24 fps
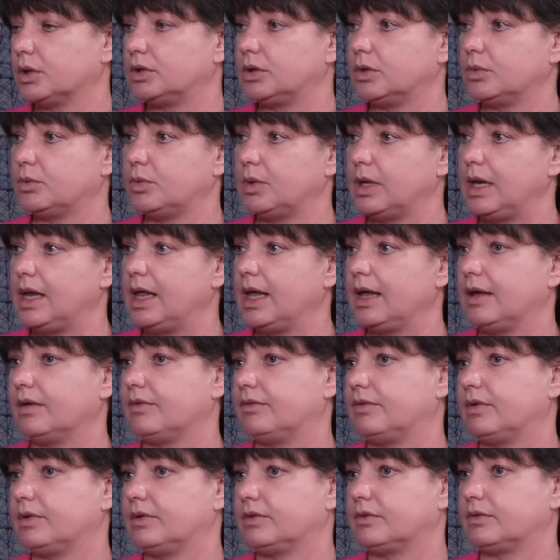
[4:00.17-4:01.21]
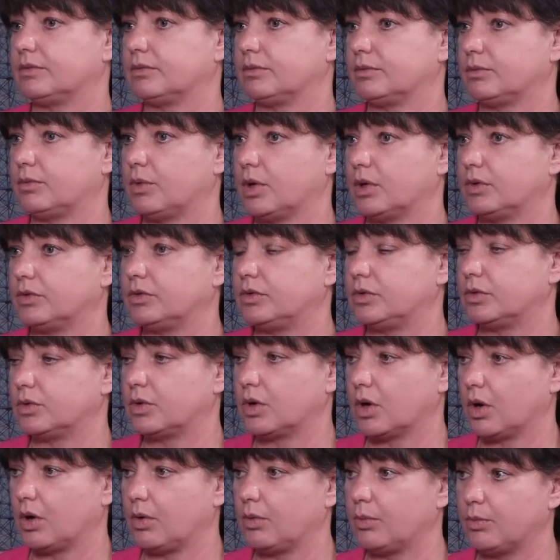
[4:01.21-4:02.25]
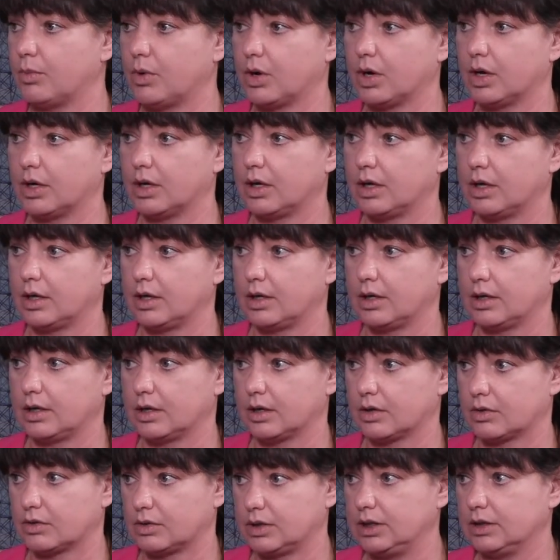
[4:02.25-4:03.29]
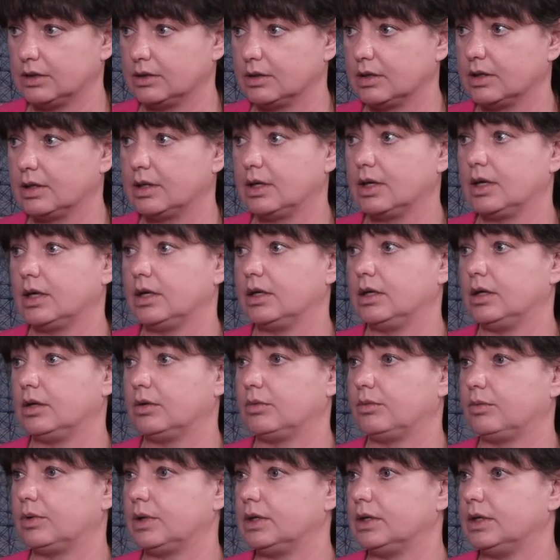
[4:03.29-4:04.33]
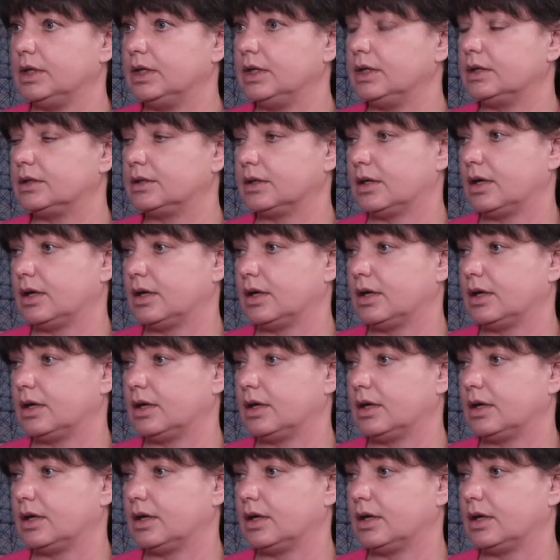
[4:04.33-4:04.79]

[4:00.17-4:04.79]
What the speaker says: you will have is once you go more green, you will need a